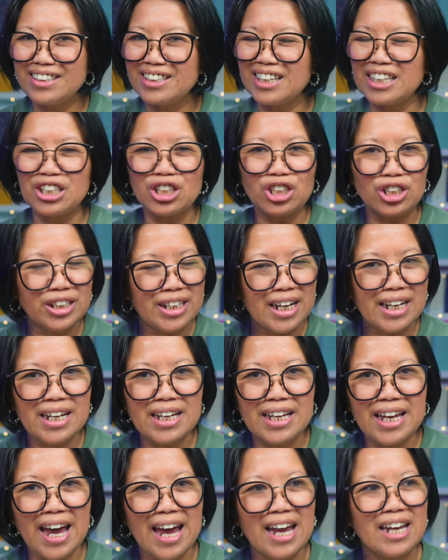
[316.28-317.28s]
It's
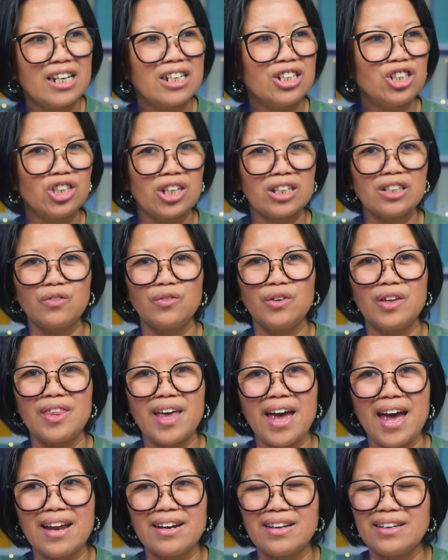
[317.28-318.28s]
dedicated just for
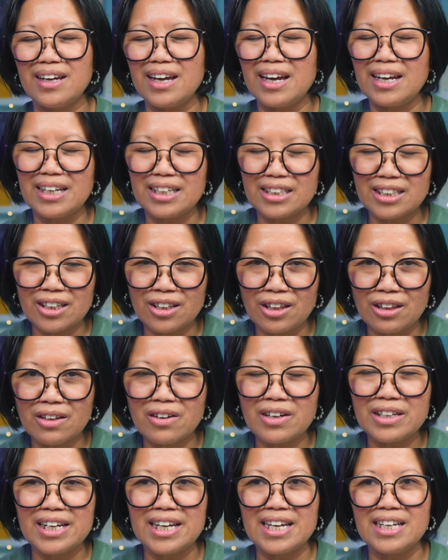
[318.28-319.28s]
that, and it's a lot
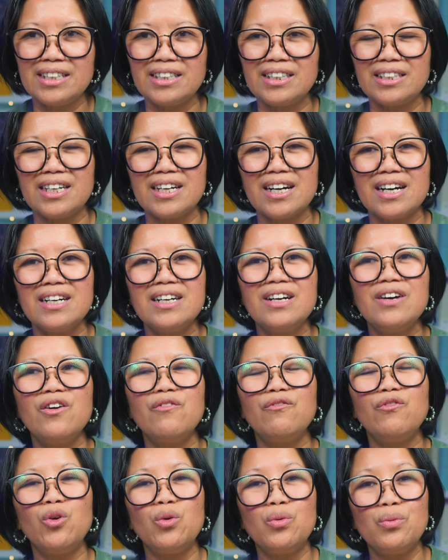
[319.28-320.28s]
easier
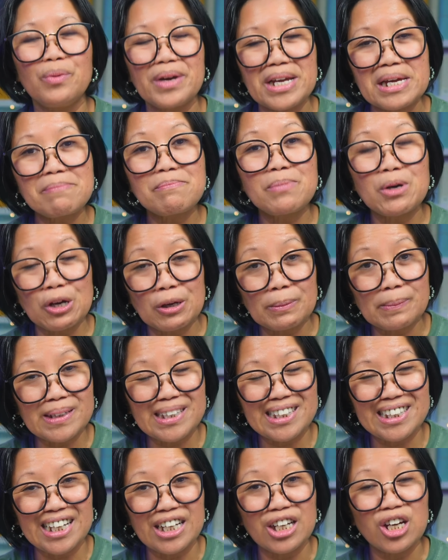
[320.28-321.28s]
for
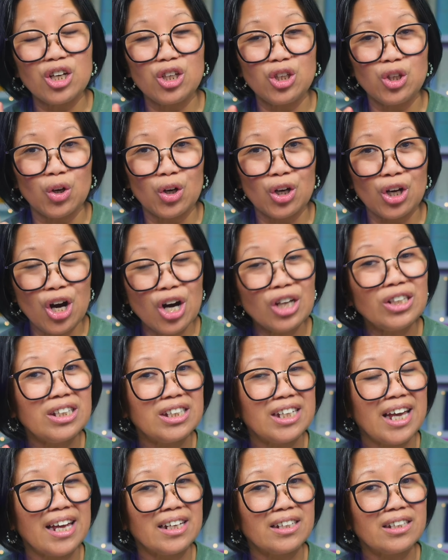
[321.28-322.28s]
repurposing your
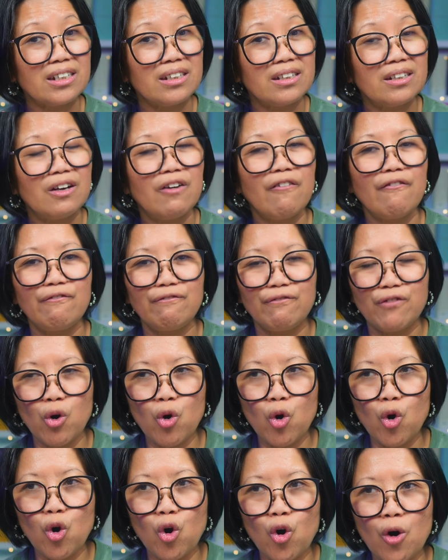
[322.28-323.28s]
content
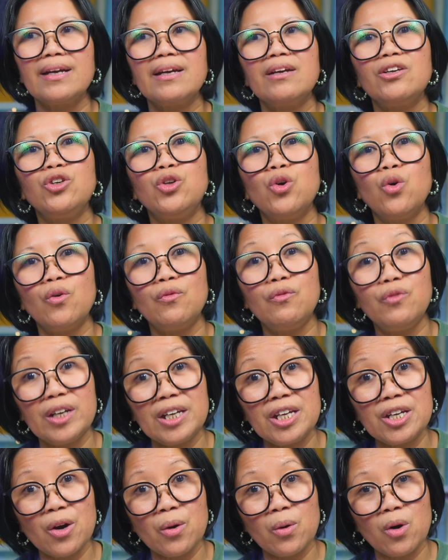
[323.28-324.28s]
for your
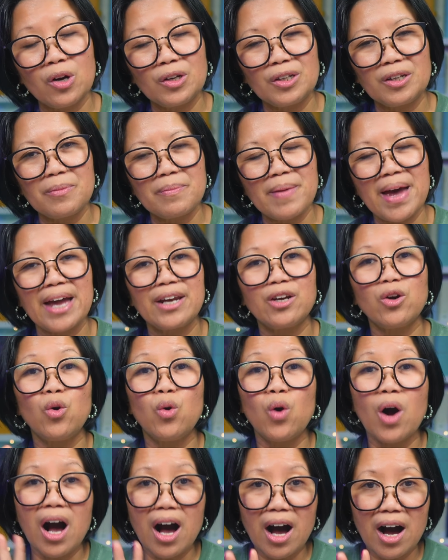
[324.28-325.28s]
video on demand or
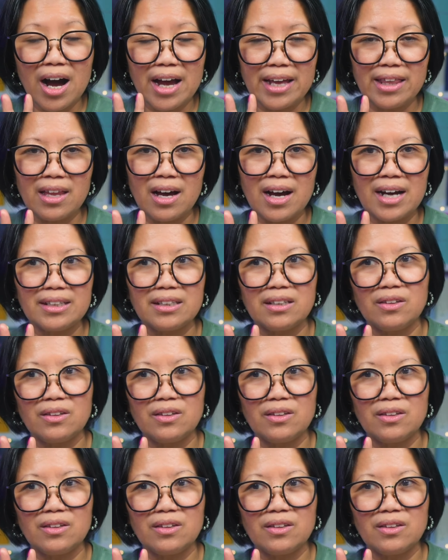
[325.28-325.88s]
highlighted